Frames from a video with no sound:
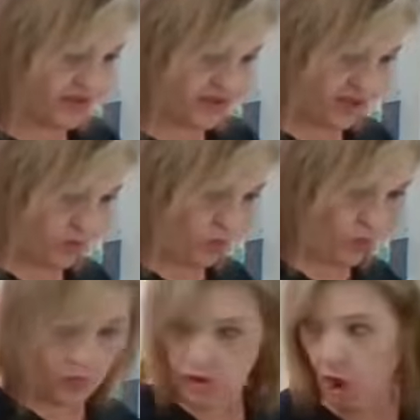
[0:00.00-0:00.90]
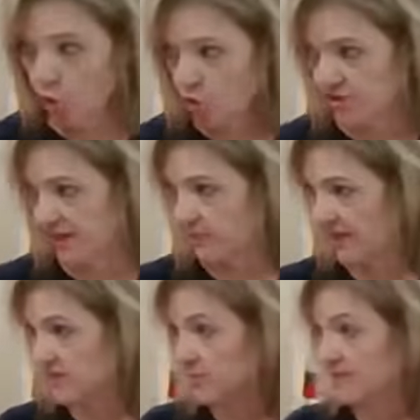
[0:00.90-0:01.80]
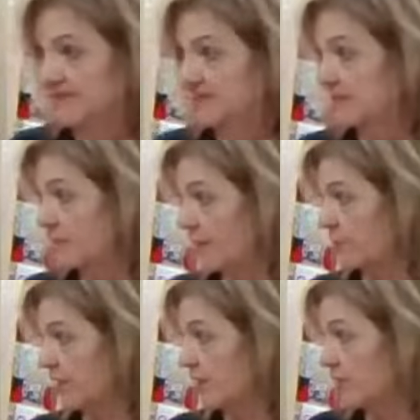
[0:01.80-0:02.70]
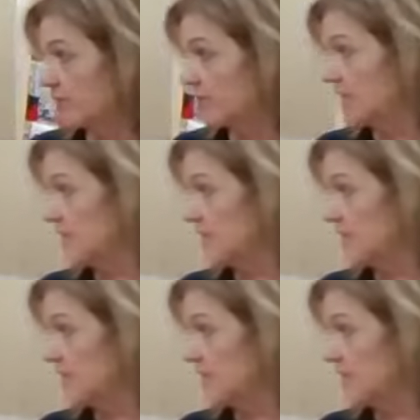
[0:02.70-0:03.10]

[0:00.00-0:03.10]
some longer stabilizer, because see, my brother.